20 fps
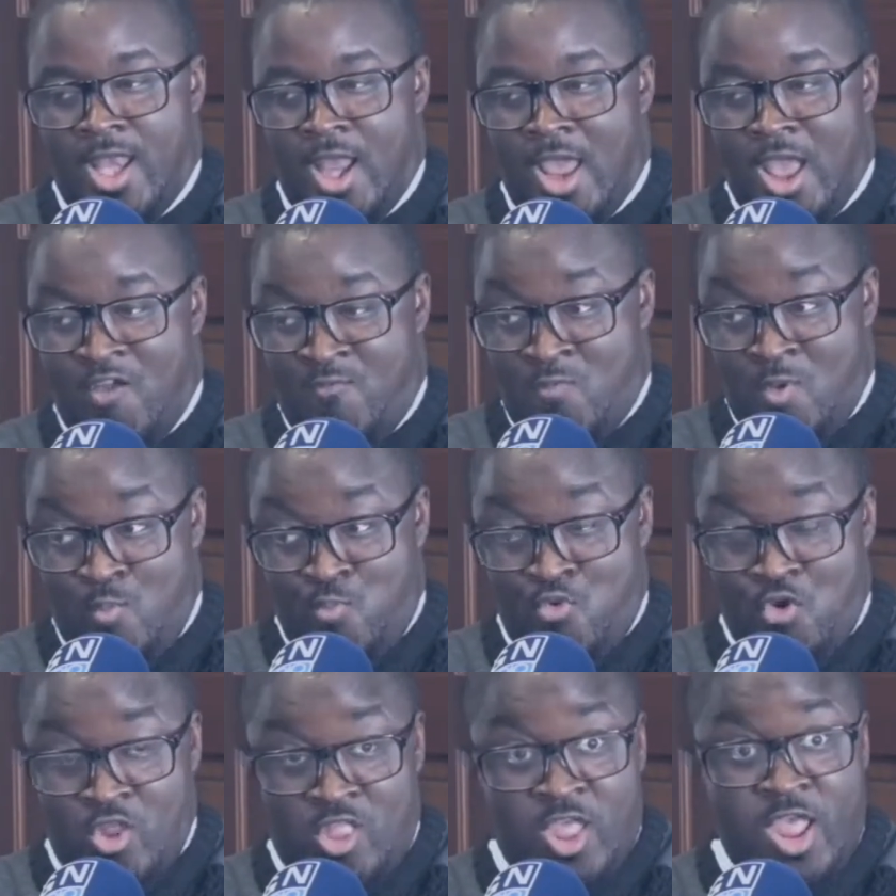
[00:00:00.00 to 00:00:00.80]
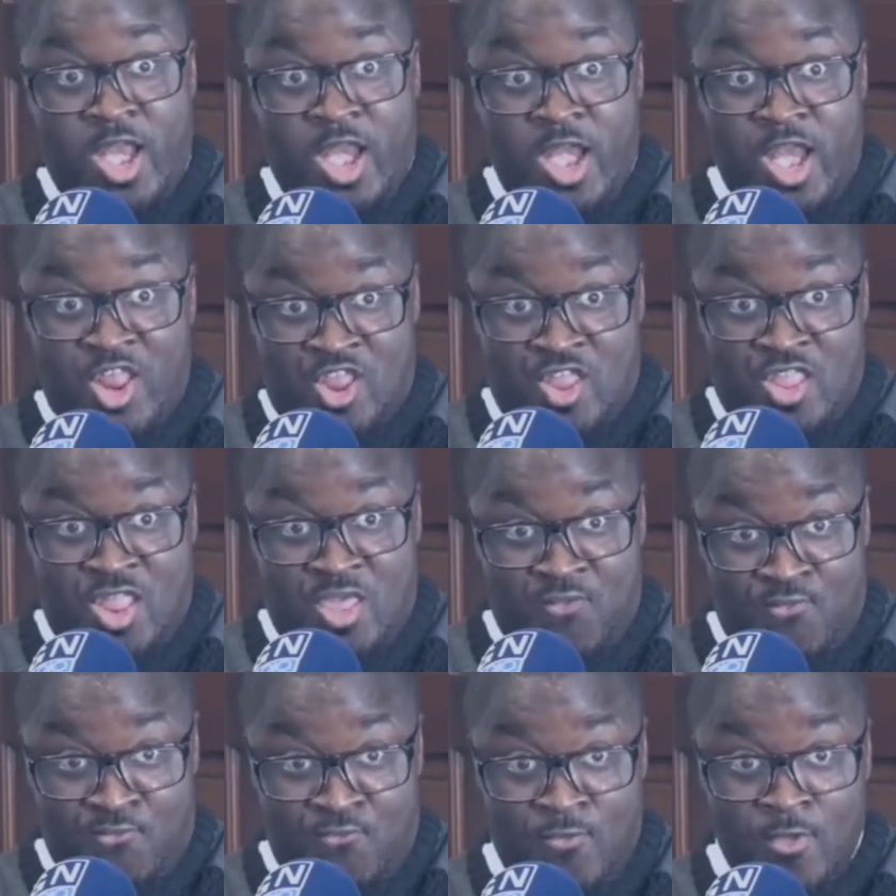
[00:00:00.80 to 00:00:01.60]
The government brought out an
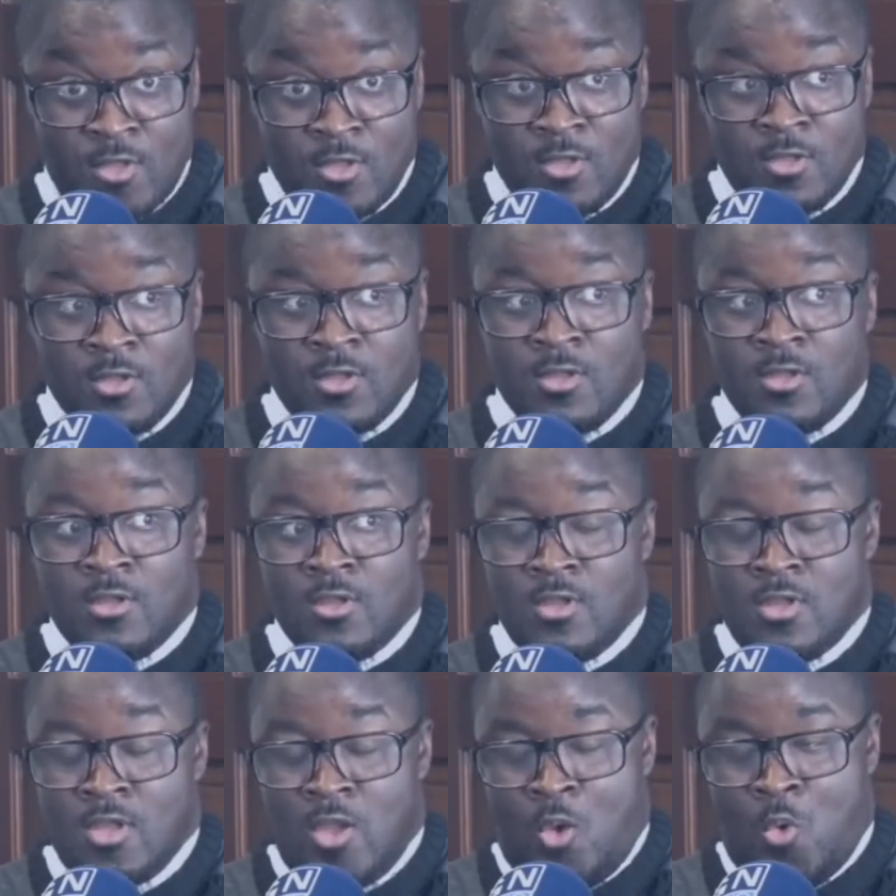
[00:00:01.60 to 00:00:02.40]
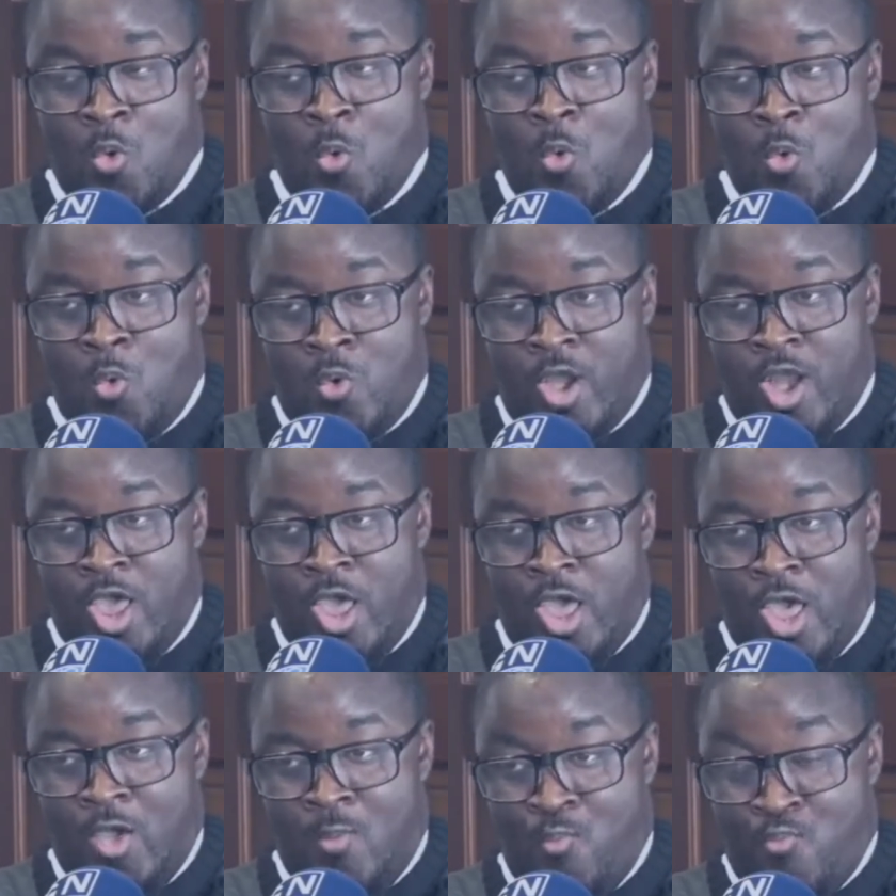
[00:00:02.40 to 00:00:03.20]
initiative called
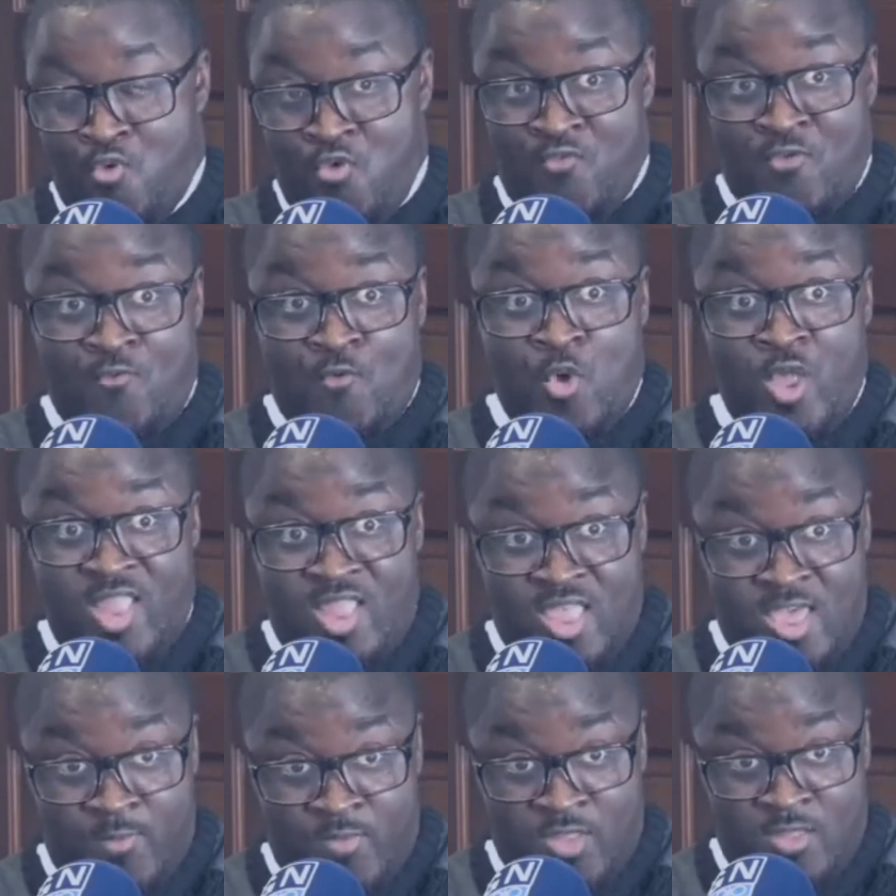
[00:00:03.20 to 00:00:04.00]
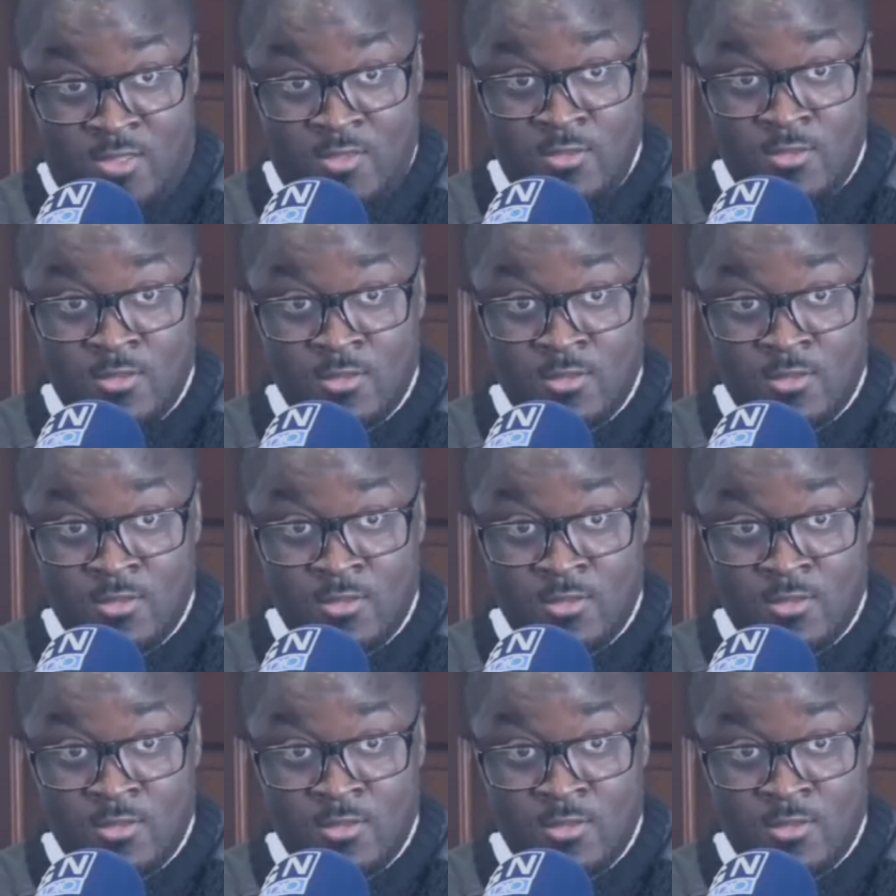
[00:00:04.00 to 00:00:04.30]
Proof of Concept.